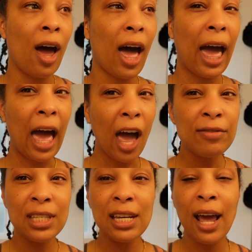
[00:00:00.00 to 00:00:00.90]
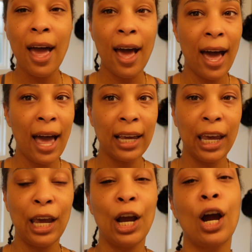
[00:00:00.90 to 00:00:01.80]
I have seen a hack
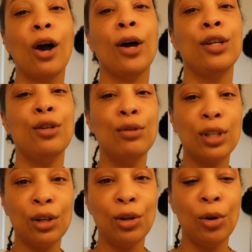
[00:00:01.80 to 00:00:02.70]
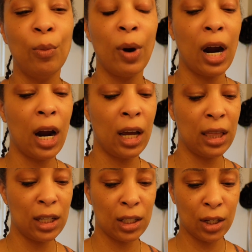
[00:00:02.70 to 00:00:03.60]
here on YouTube
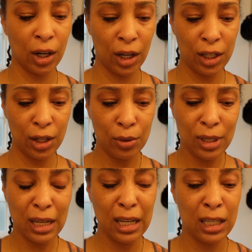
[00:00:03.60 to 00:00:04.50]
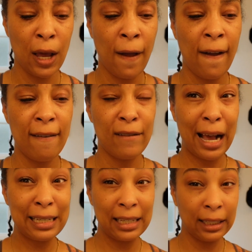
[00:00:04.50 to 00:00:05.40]
where this girl uses
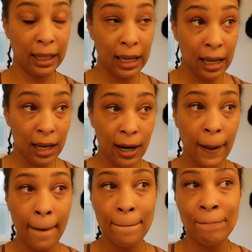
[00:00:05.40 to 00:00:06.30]
Vaseline